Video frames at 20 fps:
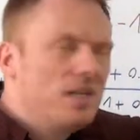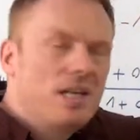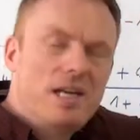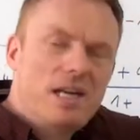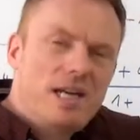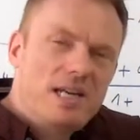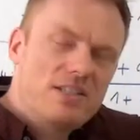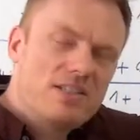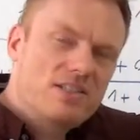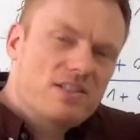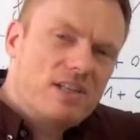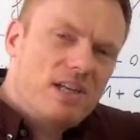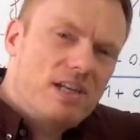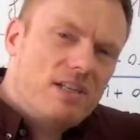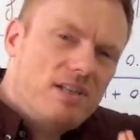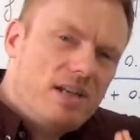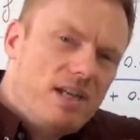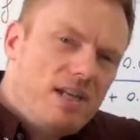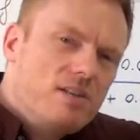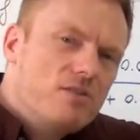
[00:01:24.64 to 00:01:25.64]
is
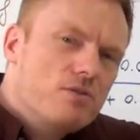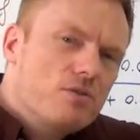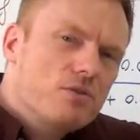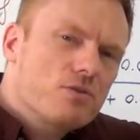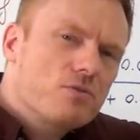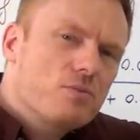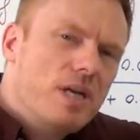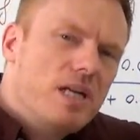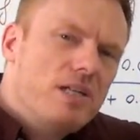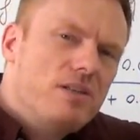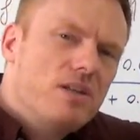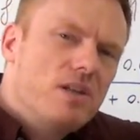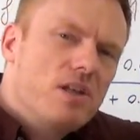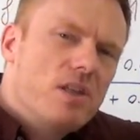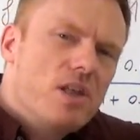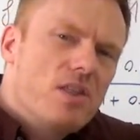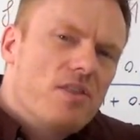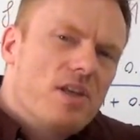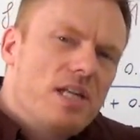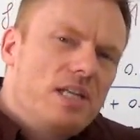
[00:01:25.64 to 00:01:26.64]
an interest rate
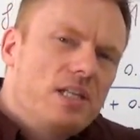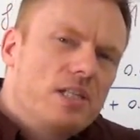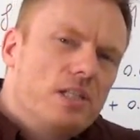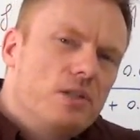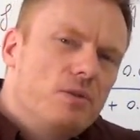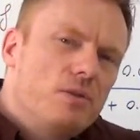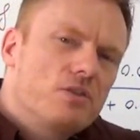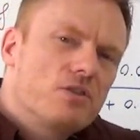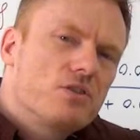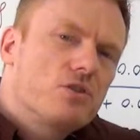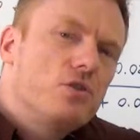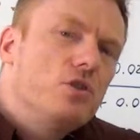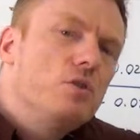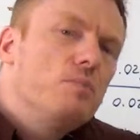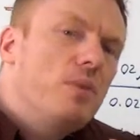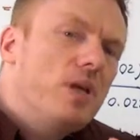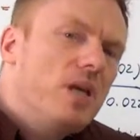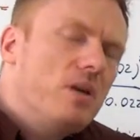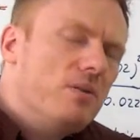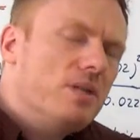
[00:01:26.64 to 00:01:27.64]
that includes 2
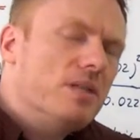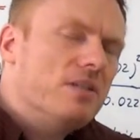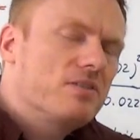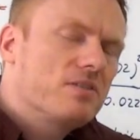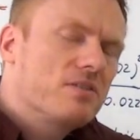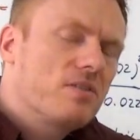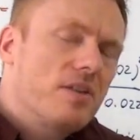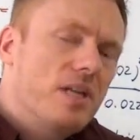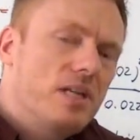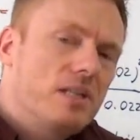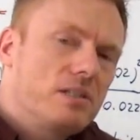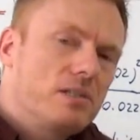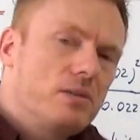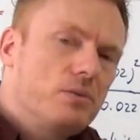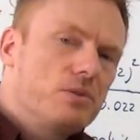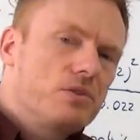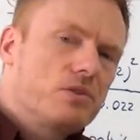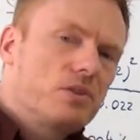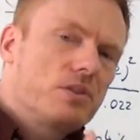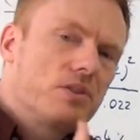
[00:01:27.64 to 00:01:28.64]
periods, that
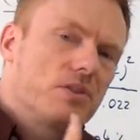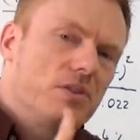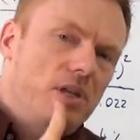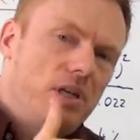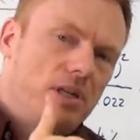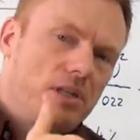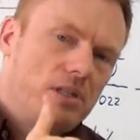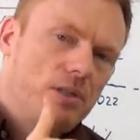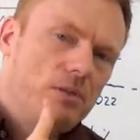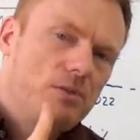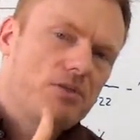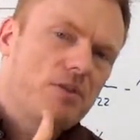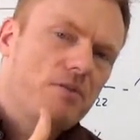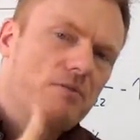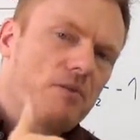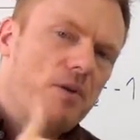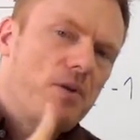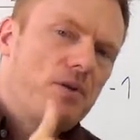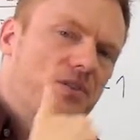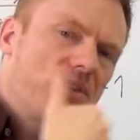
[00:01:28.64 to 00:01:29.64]
includes the
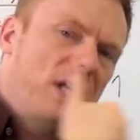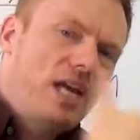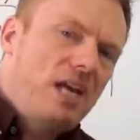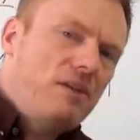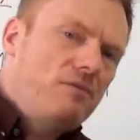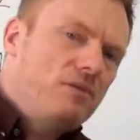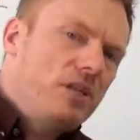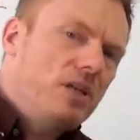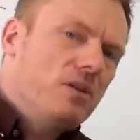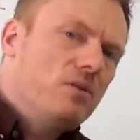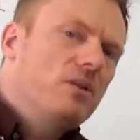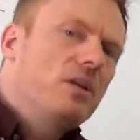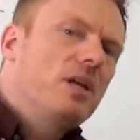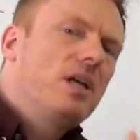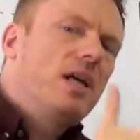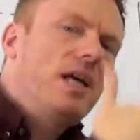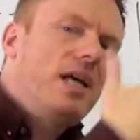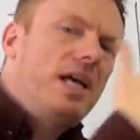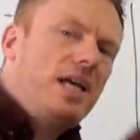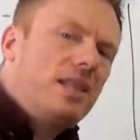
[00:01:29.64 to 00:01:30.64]
first half year
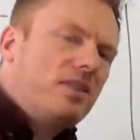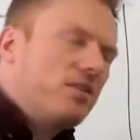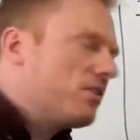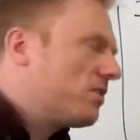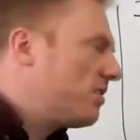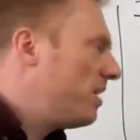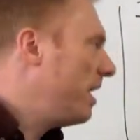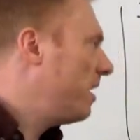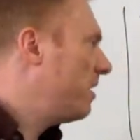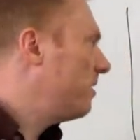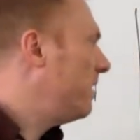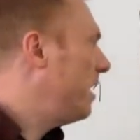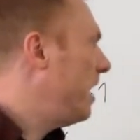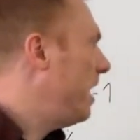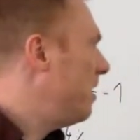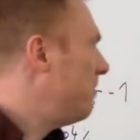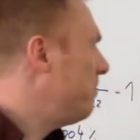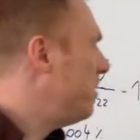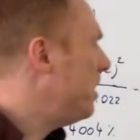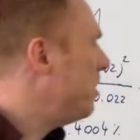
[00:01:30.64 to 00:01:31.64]
and the second
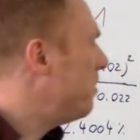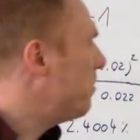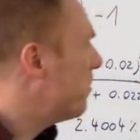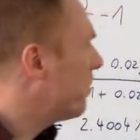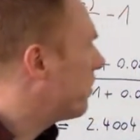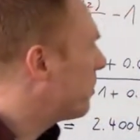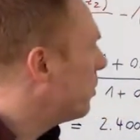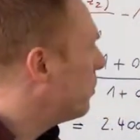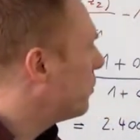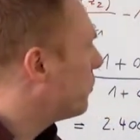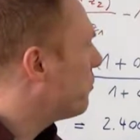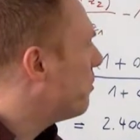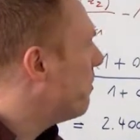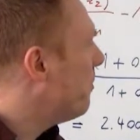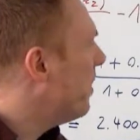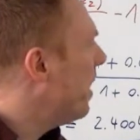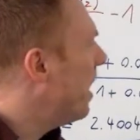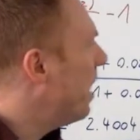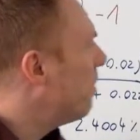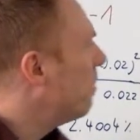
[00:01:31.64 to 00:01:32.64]
half year. That goes
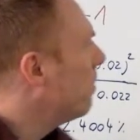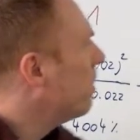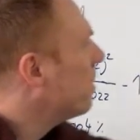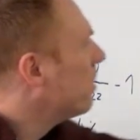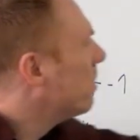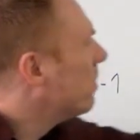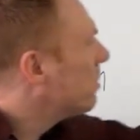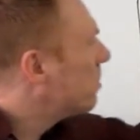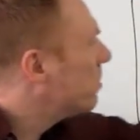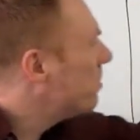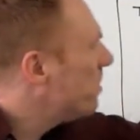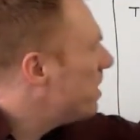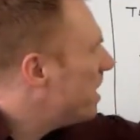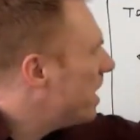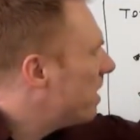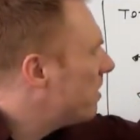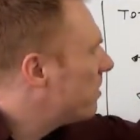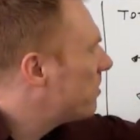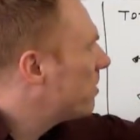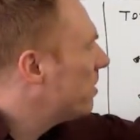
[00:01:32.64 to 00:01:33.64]
from now to the
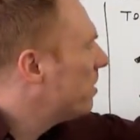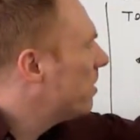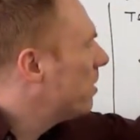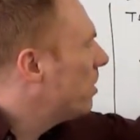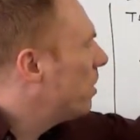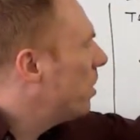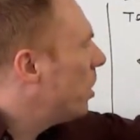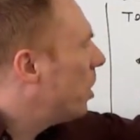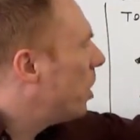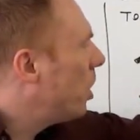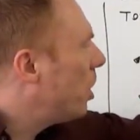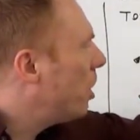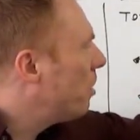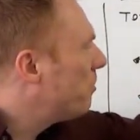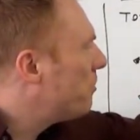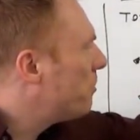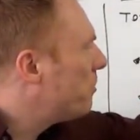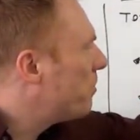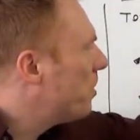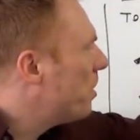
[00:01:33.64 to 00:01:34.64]
end
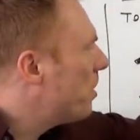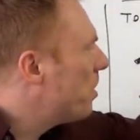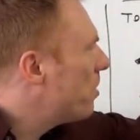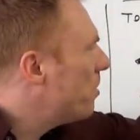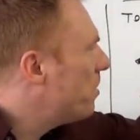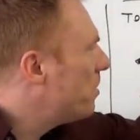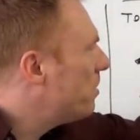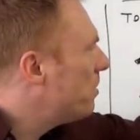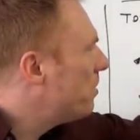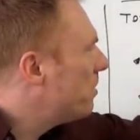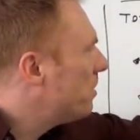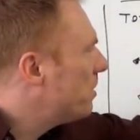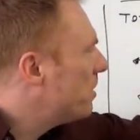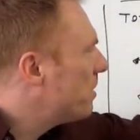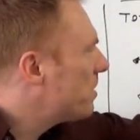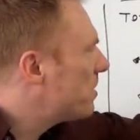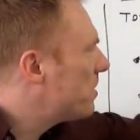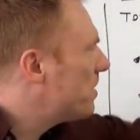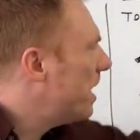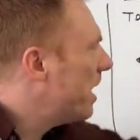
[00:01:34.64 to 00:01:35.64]
of the
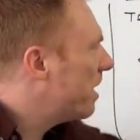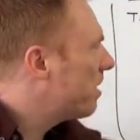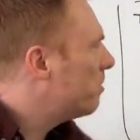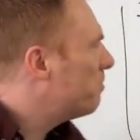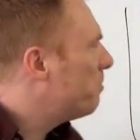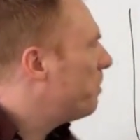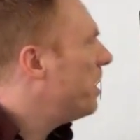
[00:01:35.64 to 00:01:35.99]
second